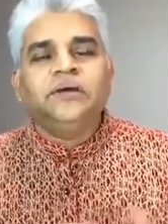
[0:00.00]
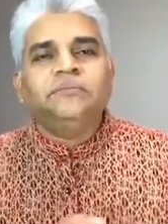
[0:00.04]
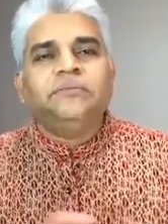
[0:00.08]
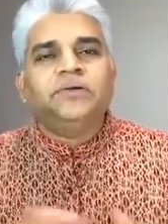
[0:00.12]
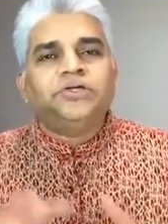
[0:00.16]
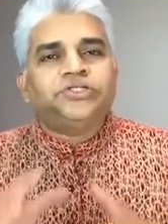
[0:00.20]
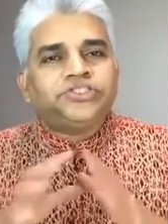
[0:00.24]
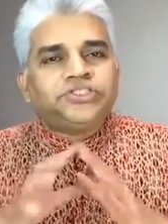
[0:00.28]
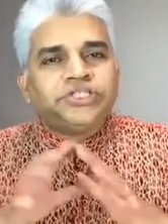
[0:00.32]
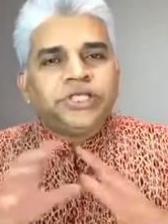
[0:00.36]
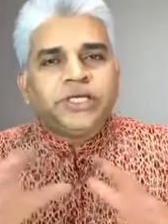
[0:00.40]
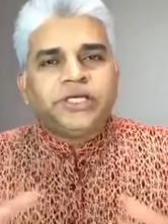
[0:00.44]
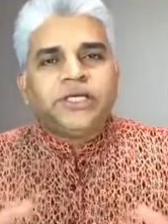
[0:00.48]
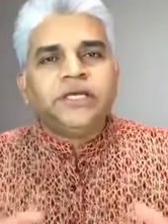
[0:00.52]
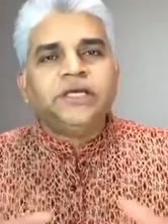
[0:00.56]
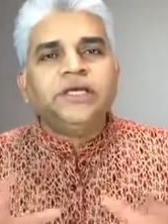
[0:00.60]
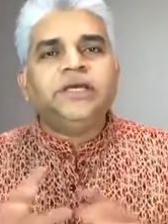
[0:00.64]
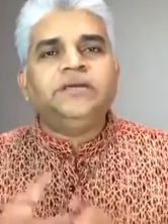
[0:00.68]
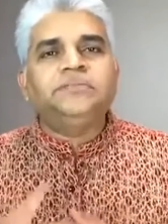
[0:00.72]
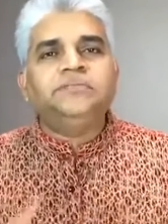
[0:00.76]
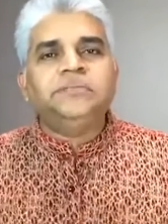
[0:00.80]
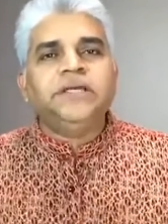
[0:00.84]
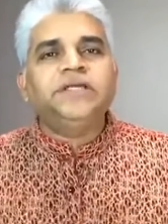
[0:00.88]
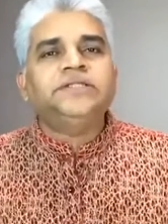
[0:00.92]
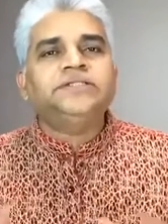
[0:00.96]
But
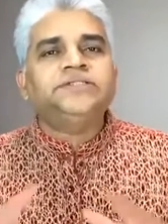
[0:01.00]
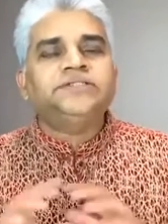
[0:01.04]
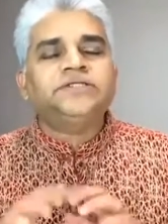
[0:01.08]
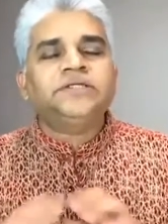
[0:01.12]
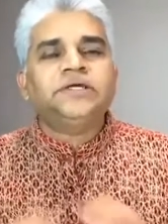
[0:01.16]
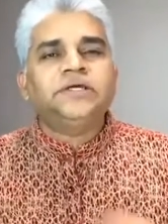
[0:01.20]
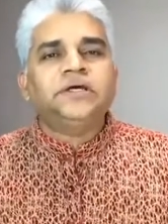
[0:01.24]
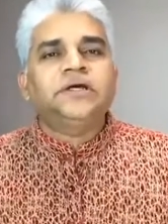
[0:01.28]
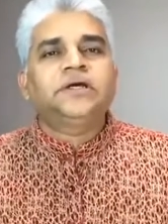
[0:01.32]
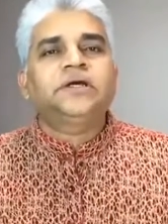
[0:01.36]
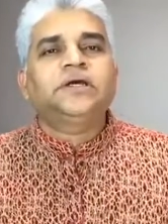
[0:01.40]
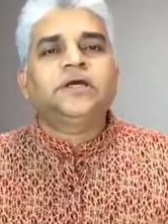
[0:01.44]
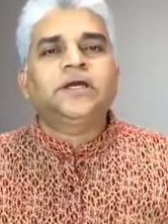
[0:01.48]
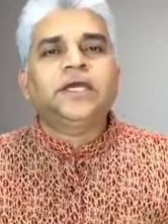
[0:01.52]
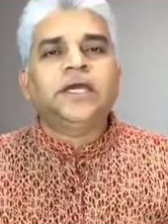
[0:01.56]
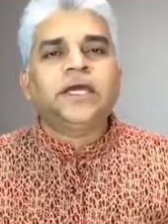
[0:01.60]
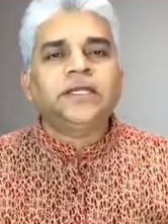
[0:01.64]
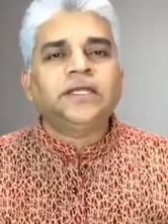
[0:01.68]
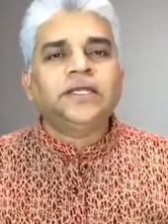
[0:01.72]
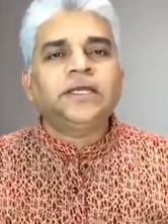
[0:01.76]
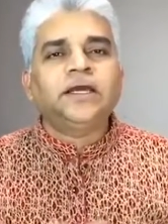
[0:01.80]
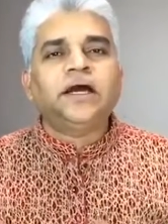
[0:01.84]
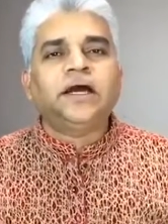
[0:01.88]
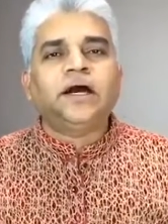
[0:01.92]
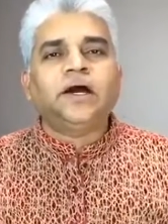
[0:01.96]
shaking means
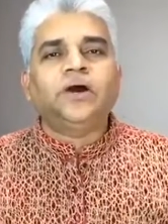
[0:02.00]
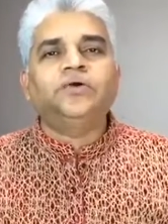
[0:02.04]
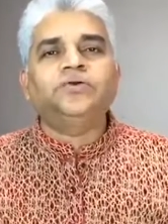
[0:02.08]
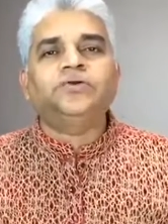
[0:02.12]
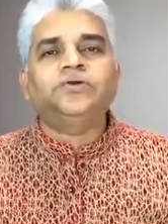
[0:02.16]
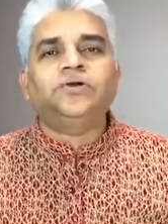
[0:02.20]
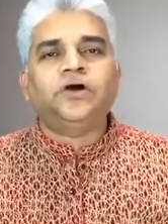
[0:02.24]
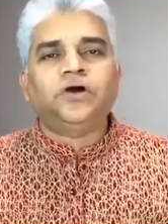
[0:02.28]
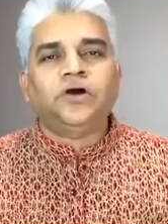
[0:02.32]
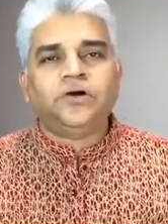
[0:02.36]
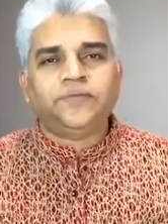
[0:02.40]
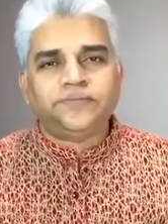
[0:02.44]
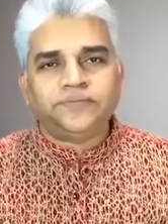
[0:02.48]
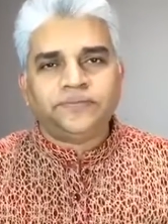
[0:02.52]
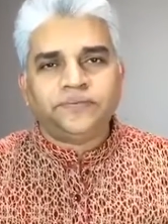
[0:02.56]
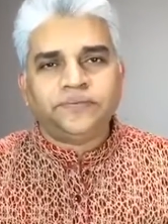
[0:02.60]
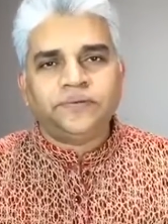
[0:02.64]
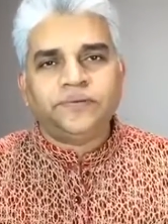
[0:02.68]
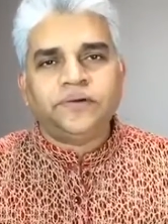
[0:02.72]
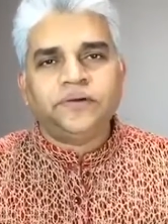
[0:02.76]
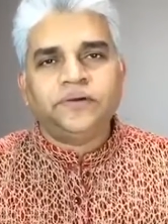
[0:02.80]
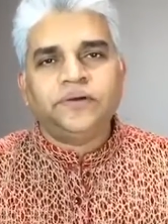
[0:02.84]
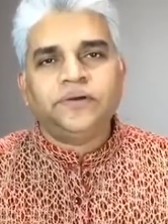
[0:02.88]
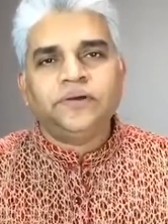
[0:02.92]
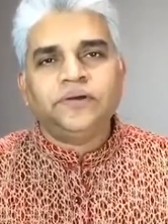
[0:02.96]
getting out
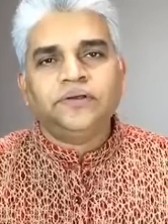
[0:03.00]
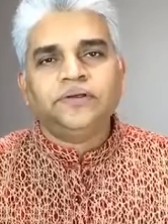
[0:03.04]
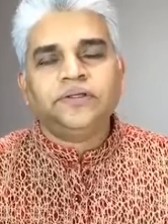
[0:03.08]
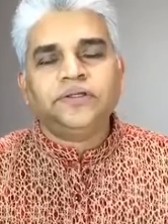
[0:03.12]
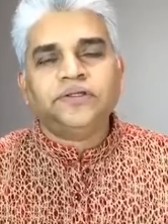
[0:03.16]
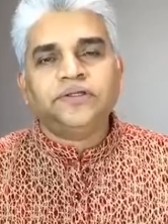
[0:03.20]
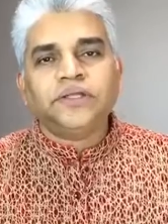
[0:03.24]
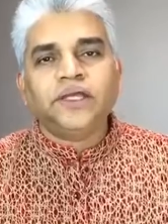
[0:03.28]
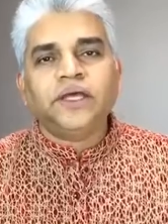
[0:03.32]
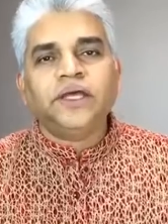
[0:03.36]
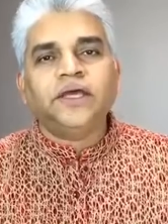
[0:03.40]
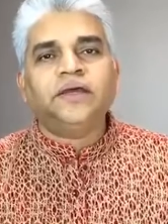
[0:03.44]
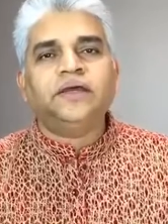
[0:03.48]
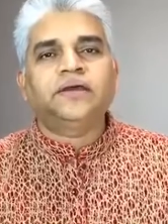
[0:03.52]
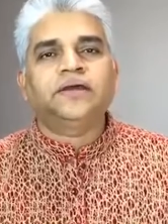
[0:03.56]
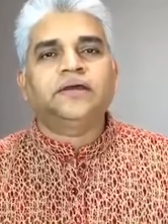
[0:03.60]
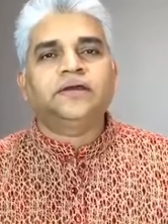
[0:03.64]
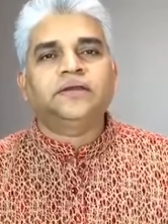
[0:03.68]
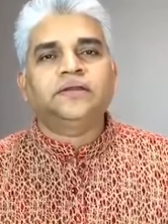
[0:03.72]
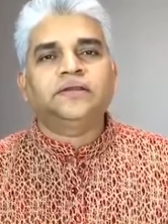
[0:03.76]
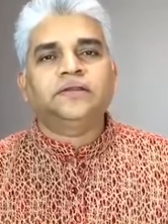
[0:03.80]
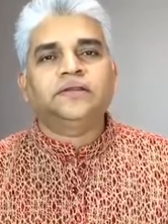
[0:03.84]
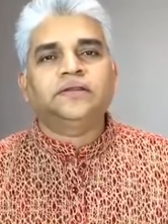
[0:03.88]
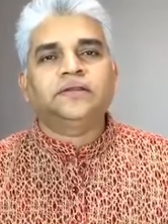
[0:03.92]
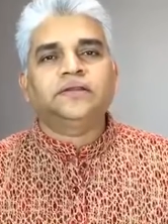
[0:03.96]
of the
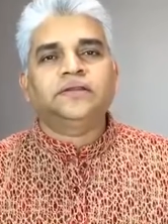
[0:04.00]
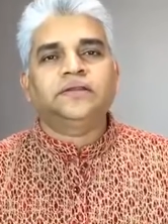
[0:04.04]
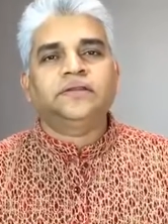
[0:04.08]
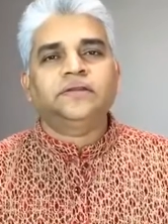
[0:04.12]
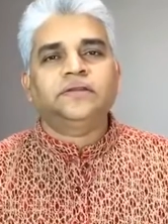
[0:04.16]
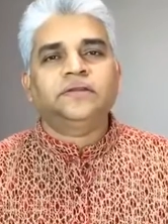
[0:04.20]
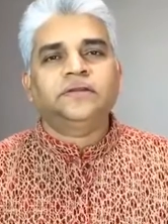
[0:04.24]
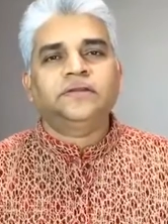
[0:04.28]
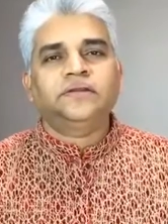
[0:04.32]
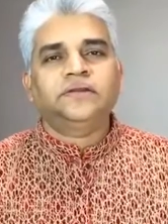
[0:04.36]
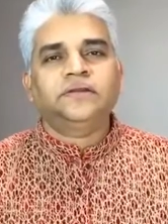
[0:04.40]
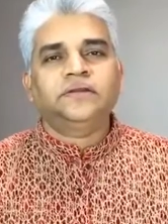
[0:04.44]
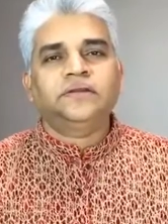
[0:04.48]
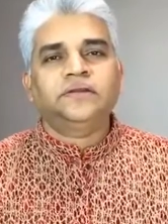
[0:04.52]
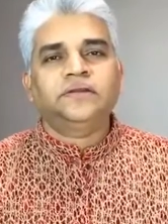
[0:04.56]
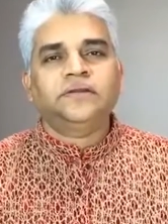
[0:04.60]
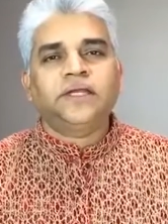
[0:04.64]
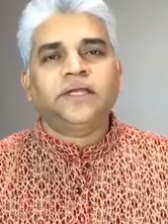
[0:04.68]
thing